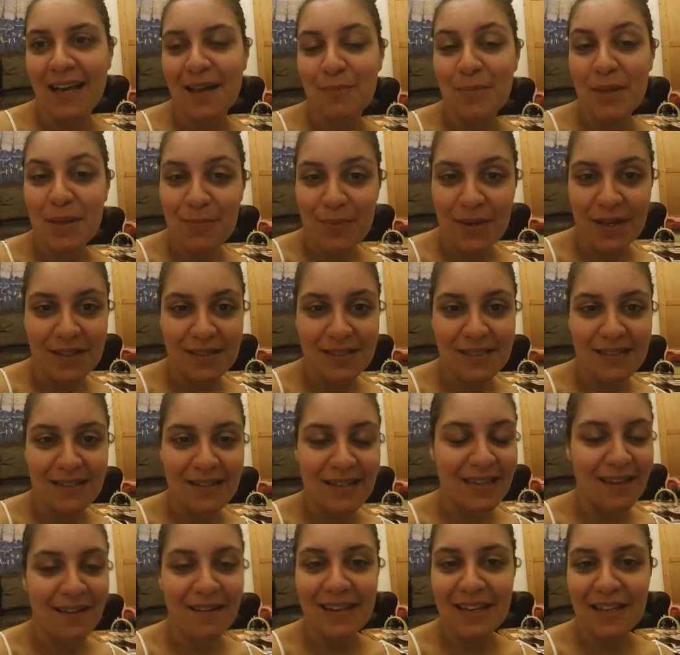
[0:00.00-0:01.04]
Me
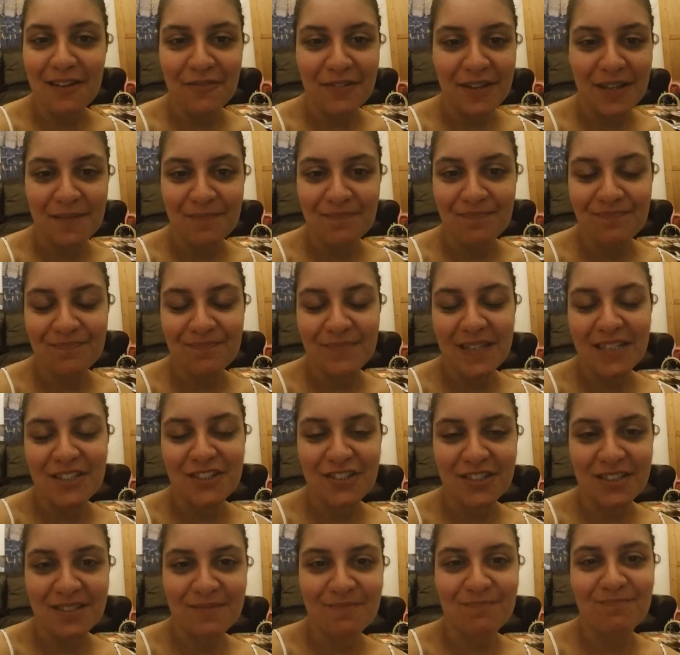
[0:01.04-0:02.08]
personally, I love it.
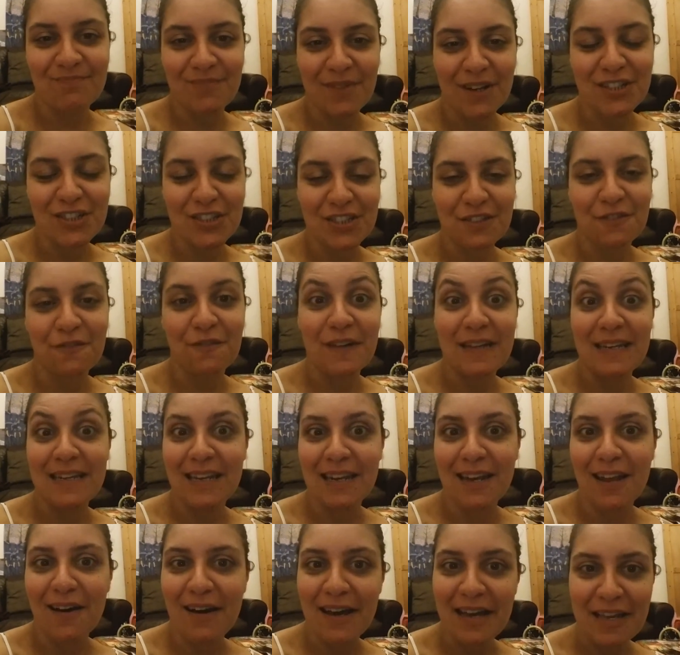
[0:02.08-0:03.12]
I just feel
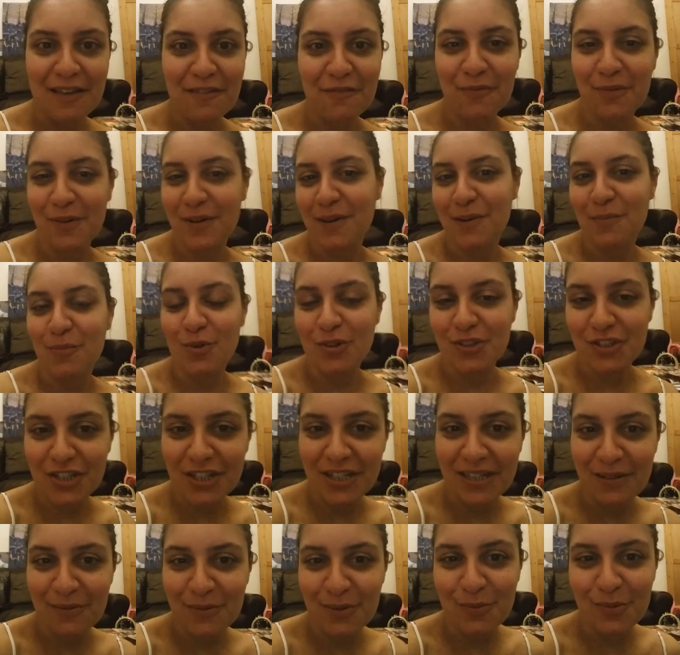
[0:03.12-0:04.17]
alive when I'm
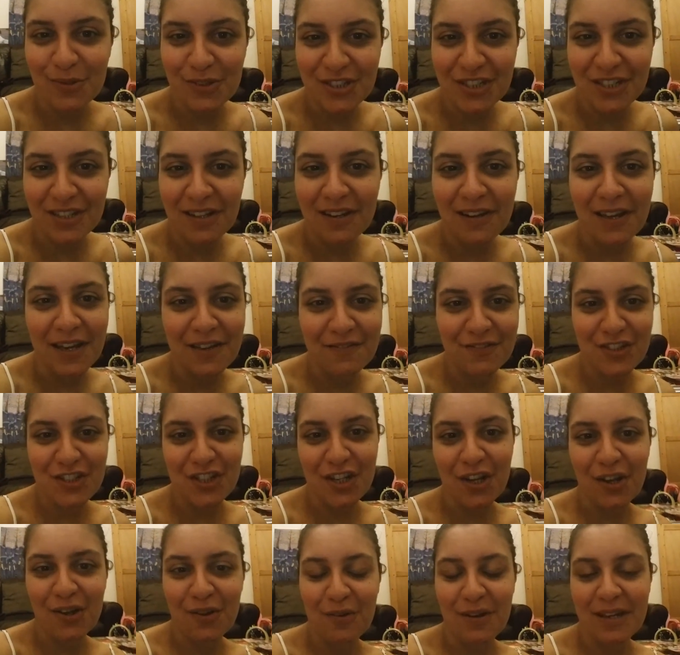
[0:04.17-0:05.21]
watching a live
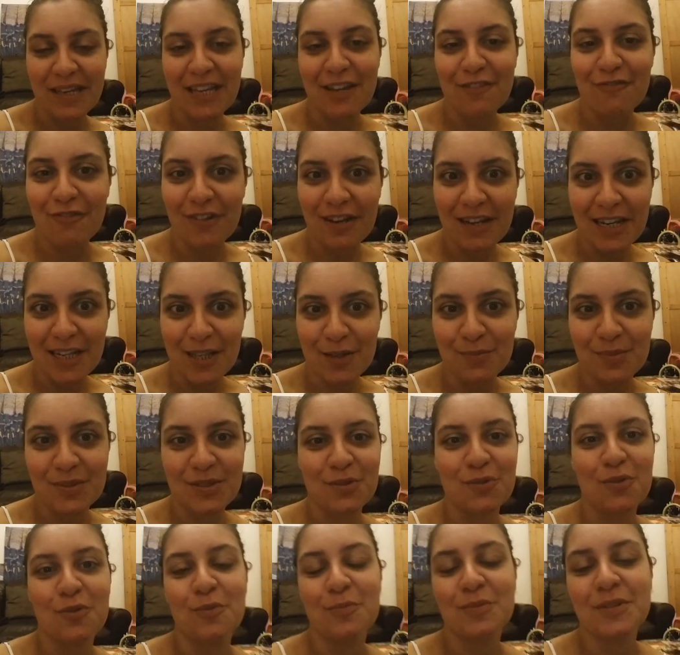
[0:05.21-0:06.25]
show. I get really
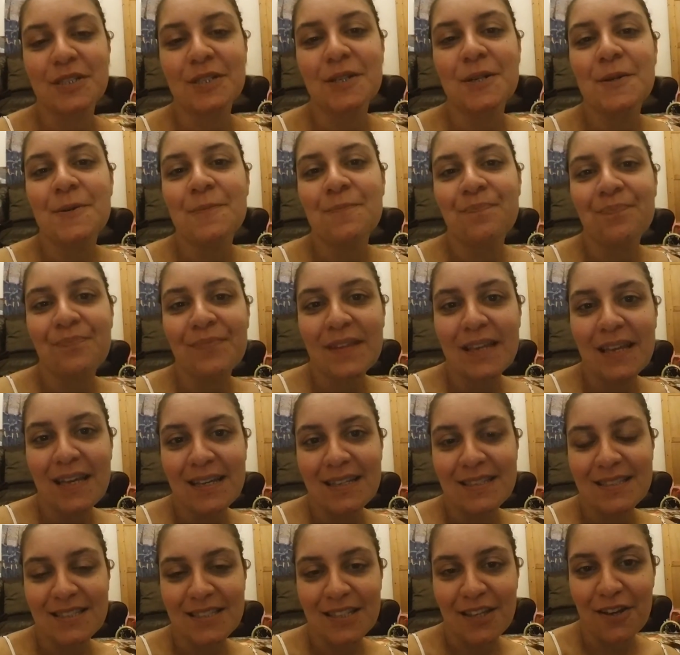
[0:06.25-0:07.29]
absorbed.
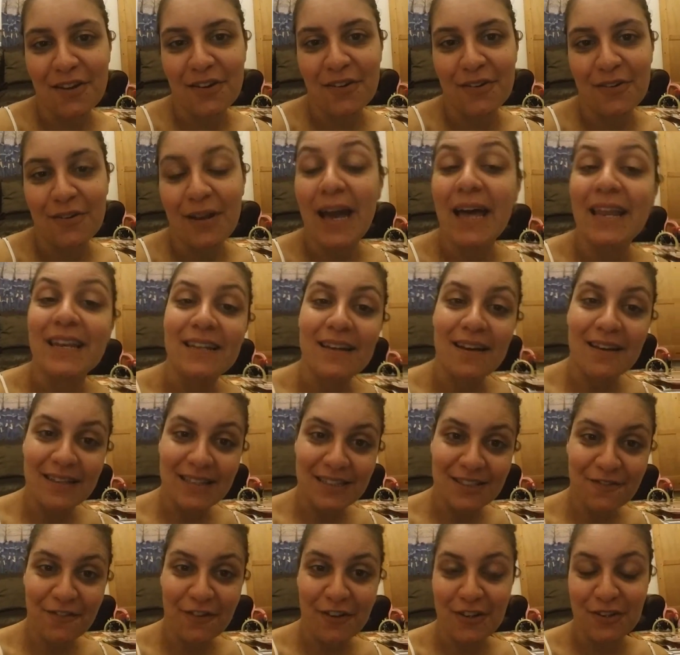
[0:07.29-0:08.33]
So, and
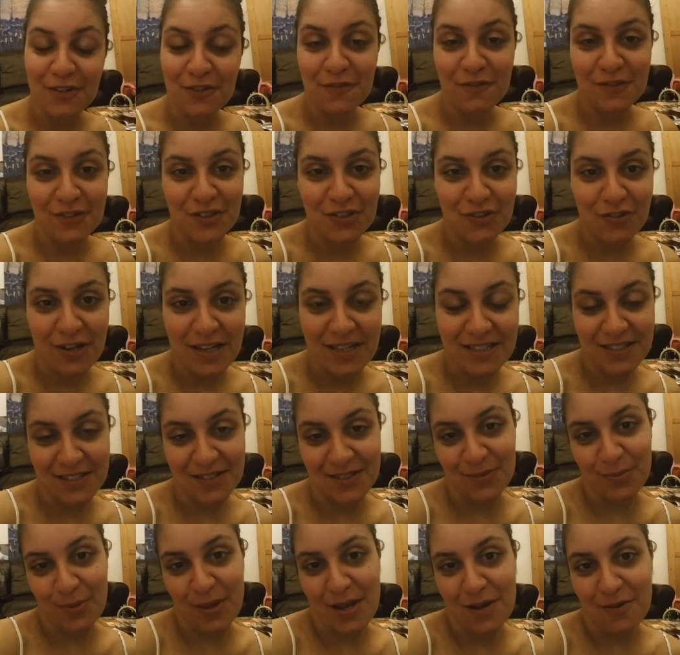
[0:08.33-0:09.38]
it's very good for stress
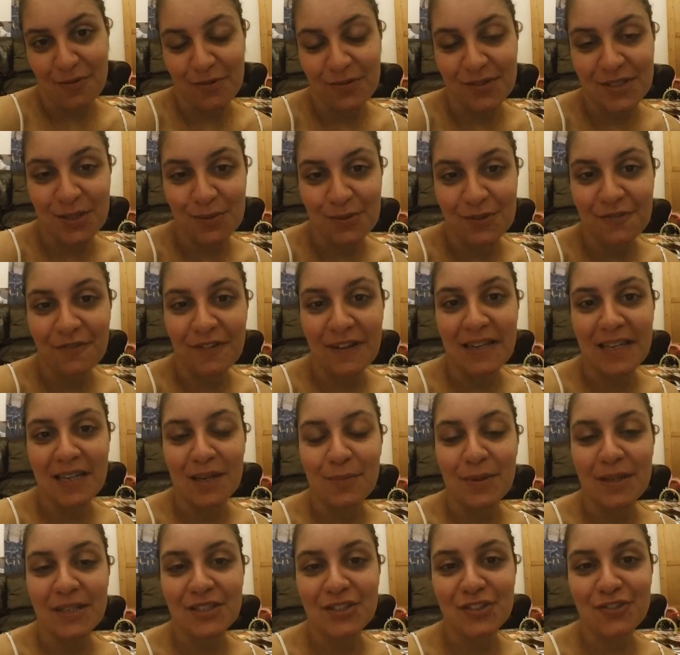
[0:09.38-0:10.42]
as well, because I was feeling a
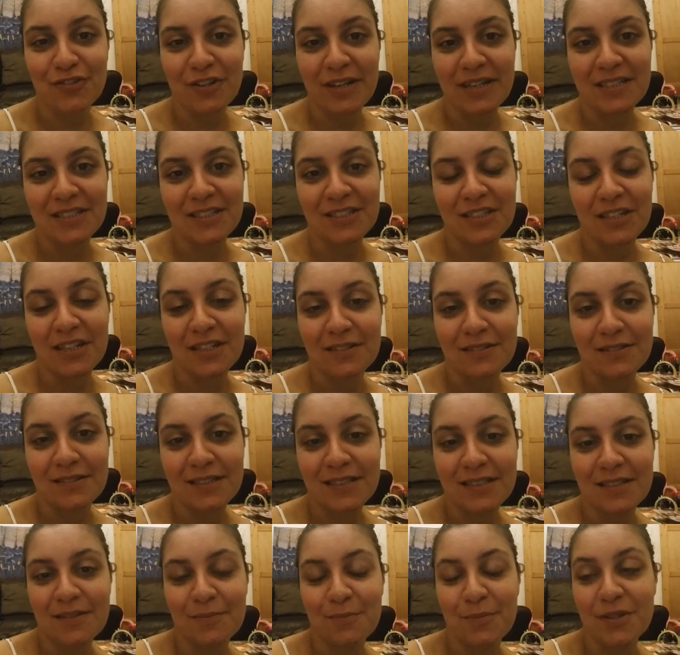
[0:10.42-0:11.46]
bit stressed, and
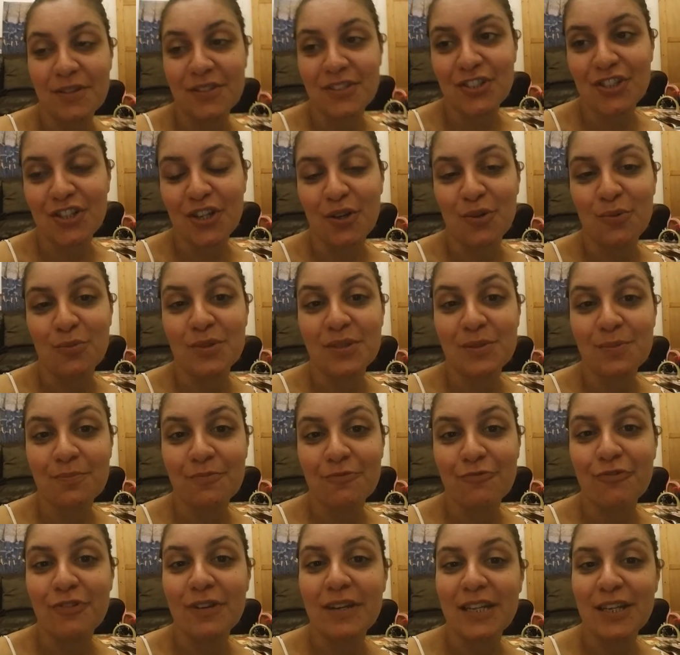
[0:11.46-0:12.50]
but the show was
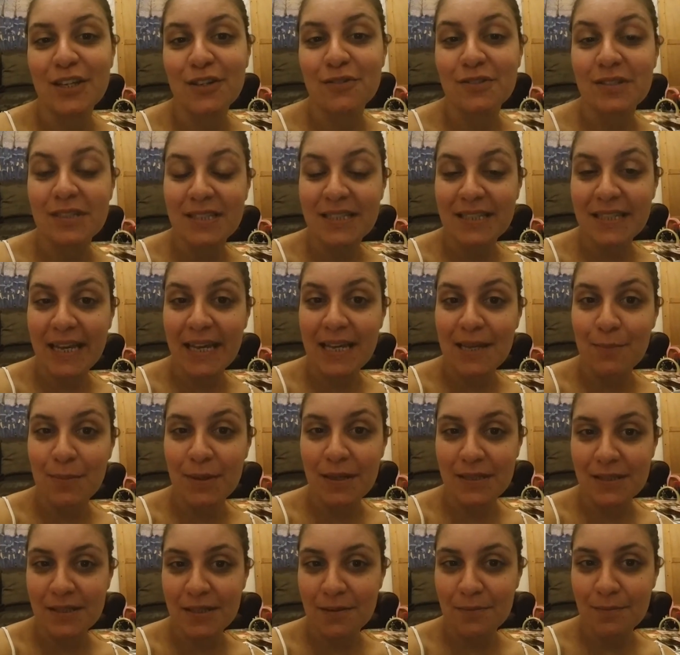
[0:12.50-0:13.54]
really good
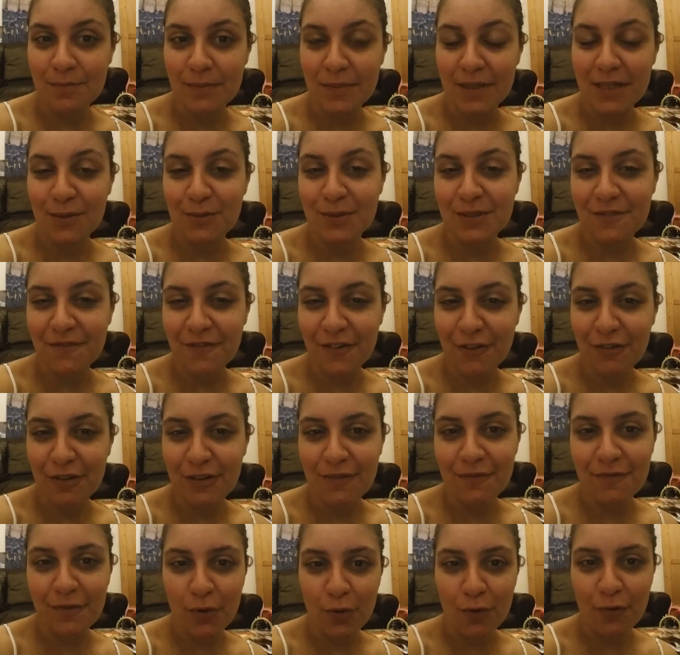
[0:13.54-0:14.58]
escapism, and it was a very
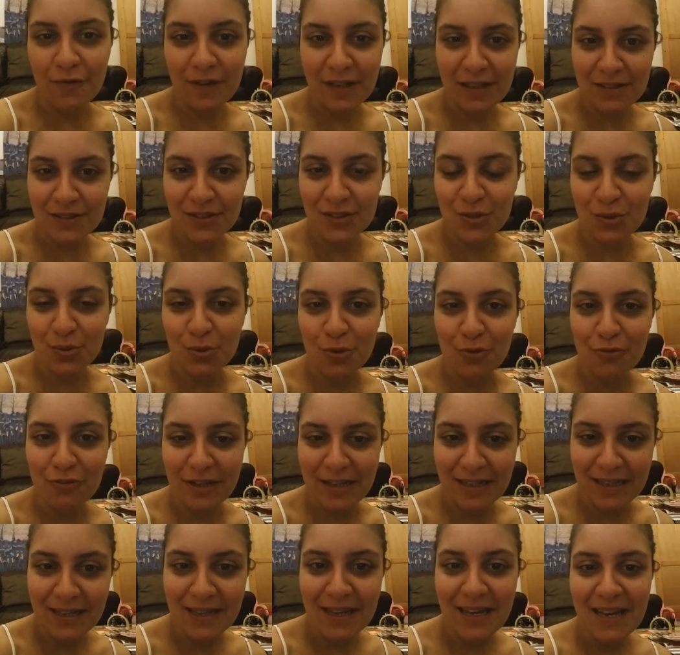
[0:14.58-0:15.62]
involving
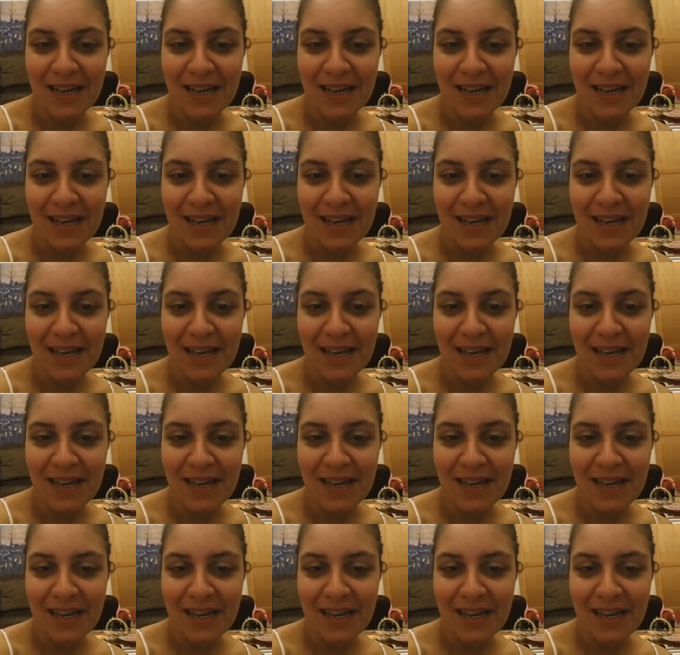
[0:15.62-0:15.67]
story.